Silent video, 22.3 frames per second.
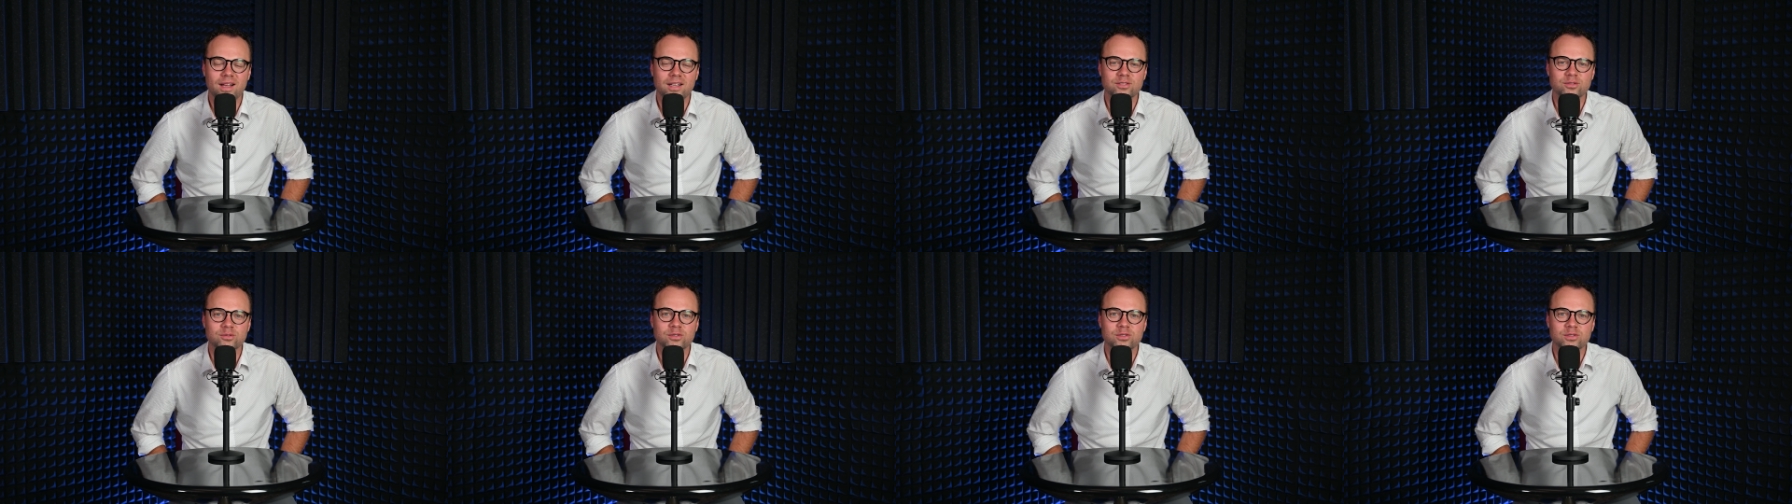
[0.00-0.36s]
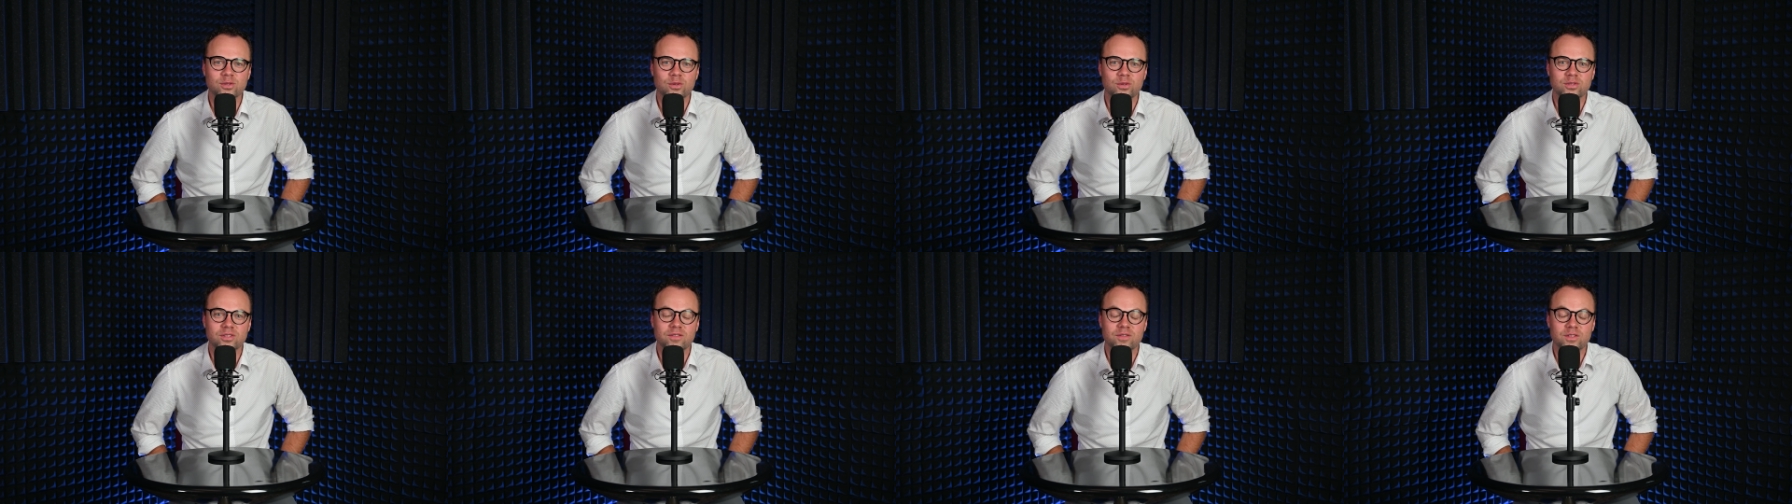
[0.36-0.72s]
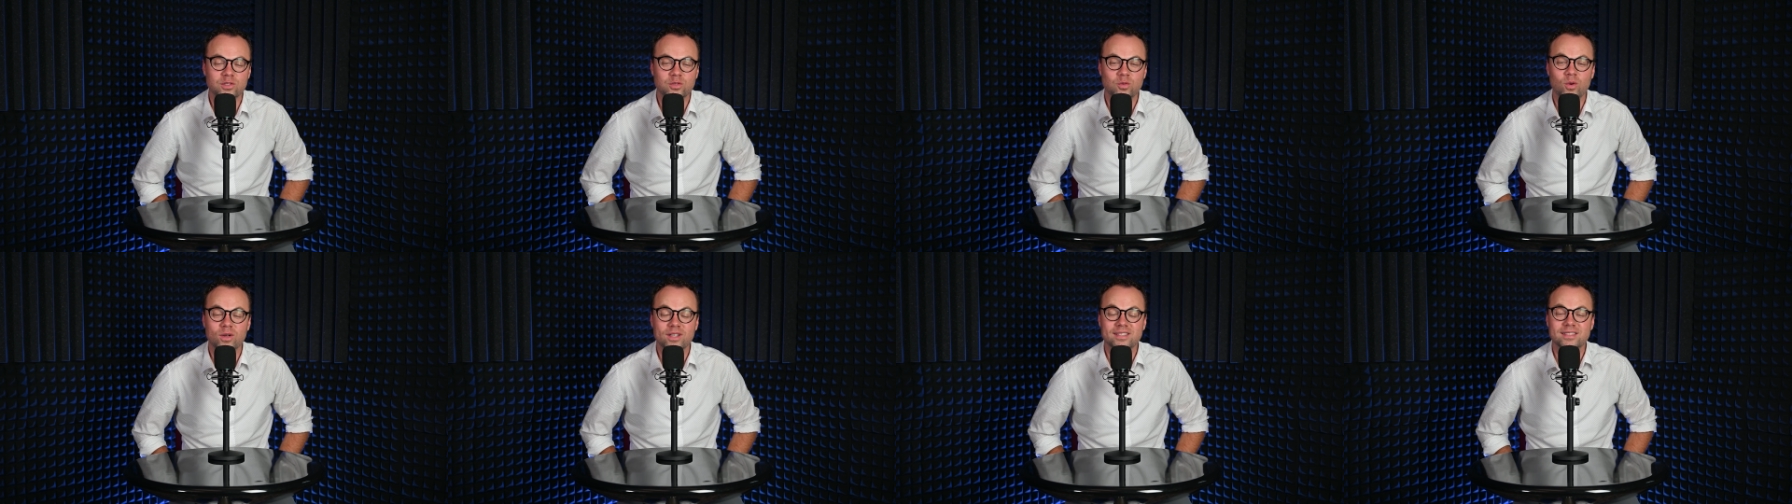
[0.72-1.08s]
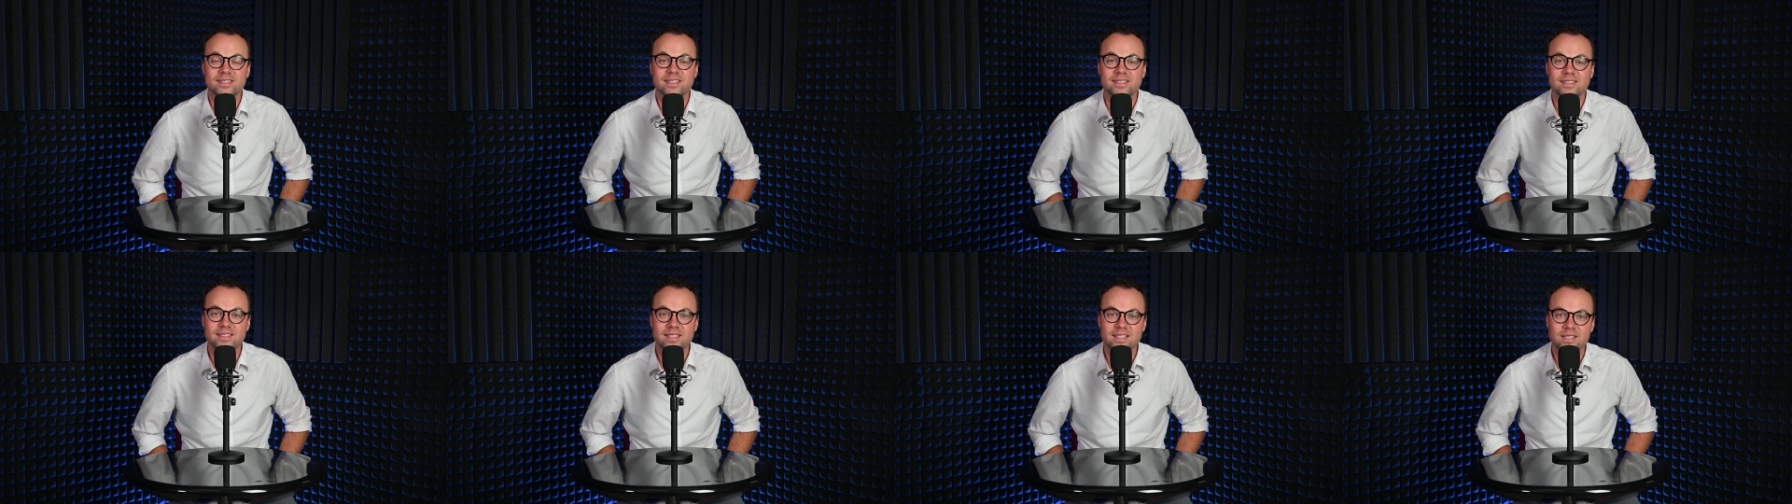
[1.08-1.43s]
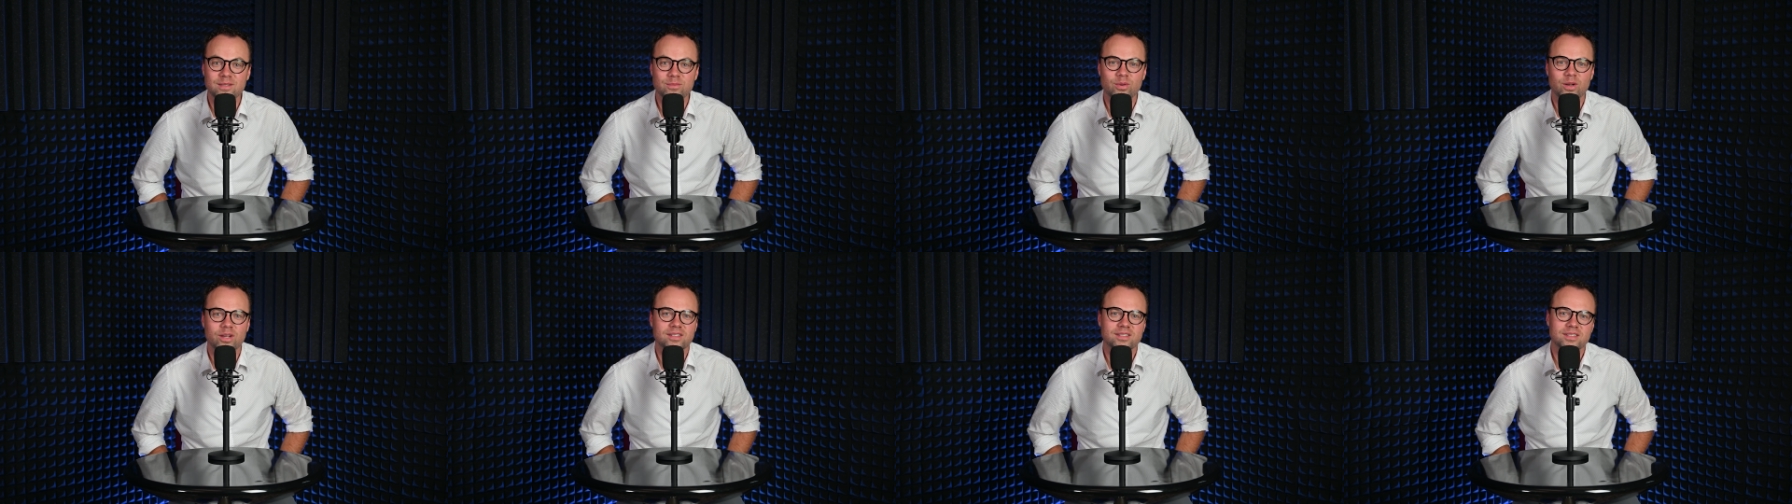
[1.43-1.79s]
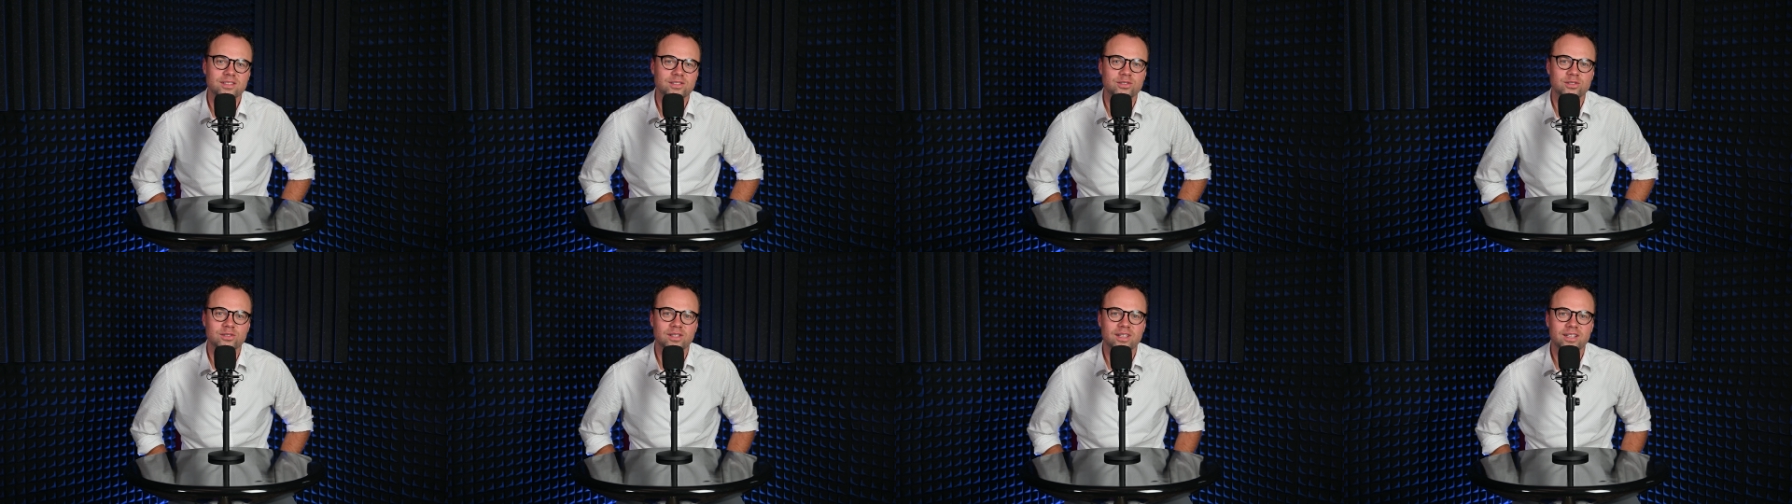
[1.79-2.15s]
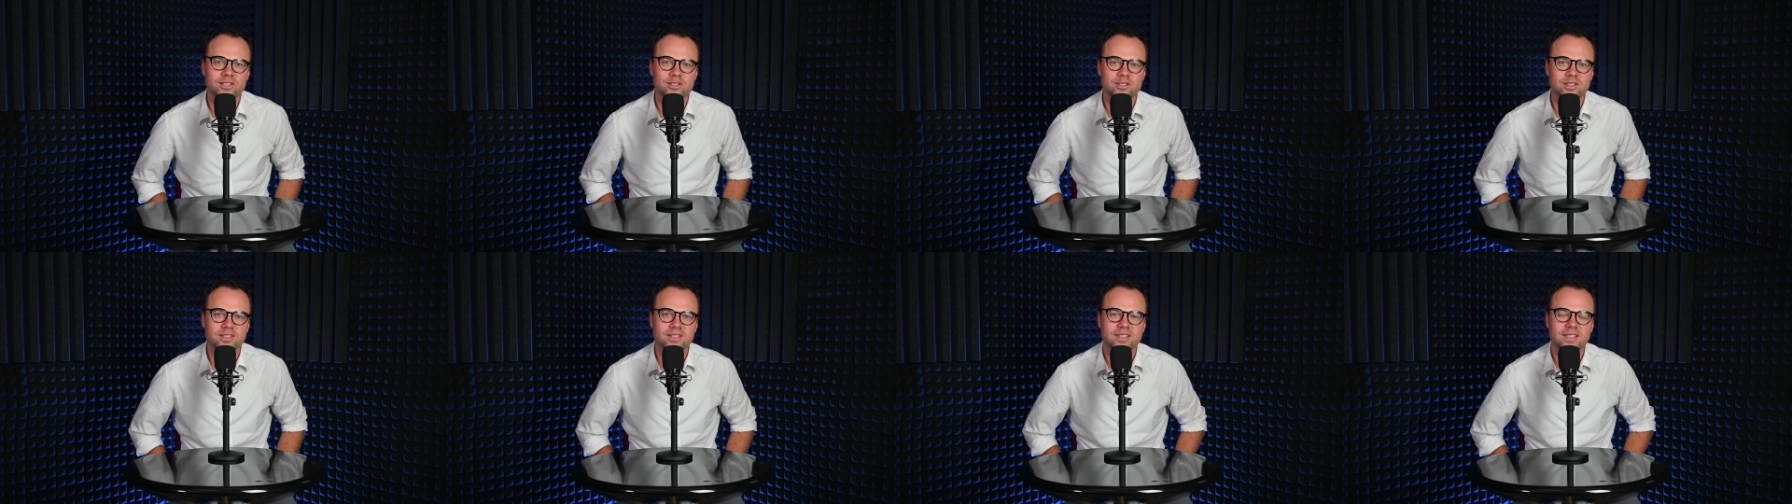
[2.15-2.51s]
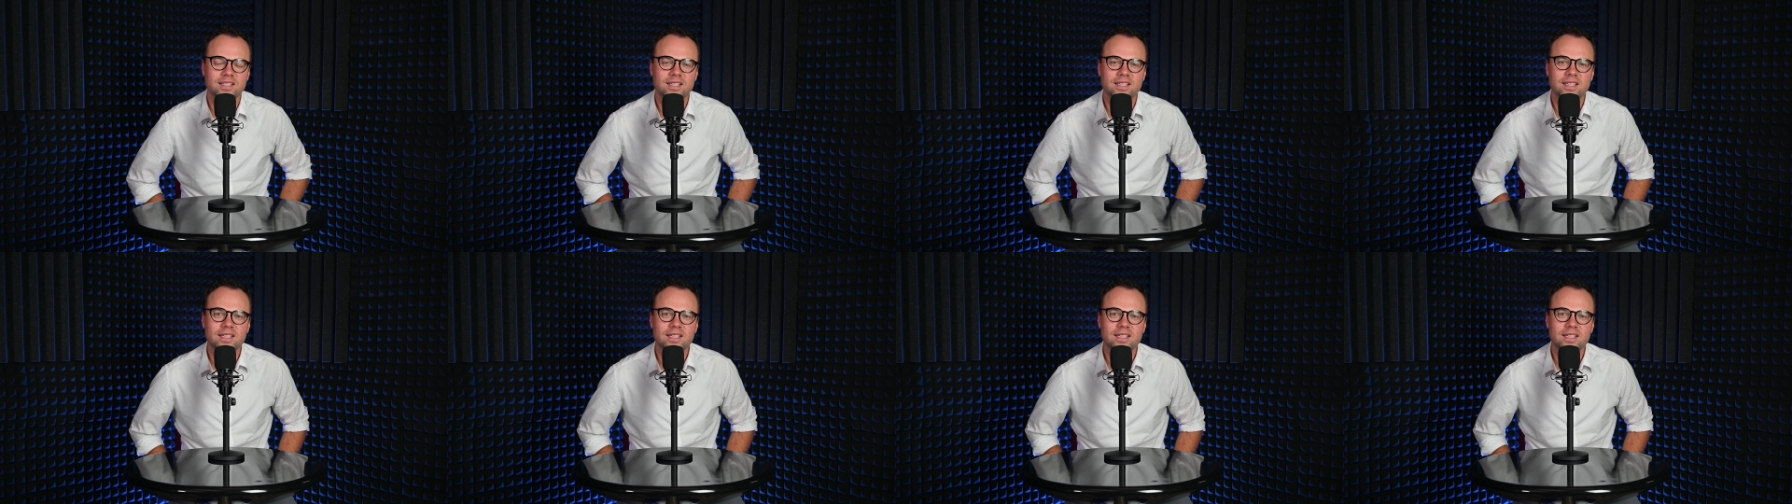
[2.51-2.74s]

as a result of the 2016 presidential election.